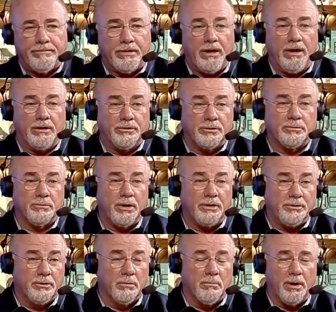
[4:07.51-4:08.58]
Yeah, just
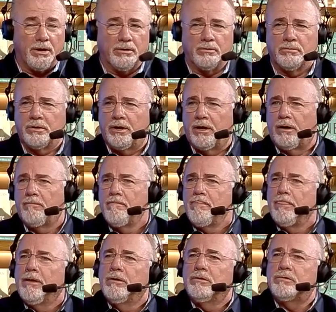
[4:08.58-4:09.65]
read your mail. Yeah.
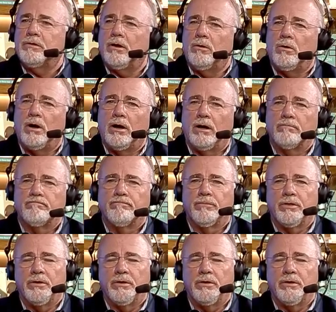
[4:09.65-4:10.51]
So um,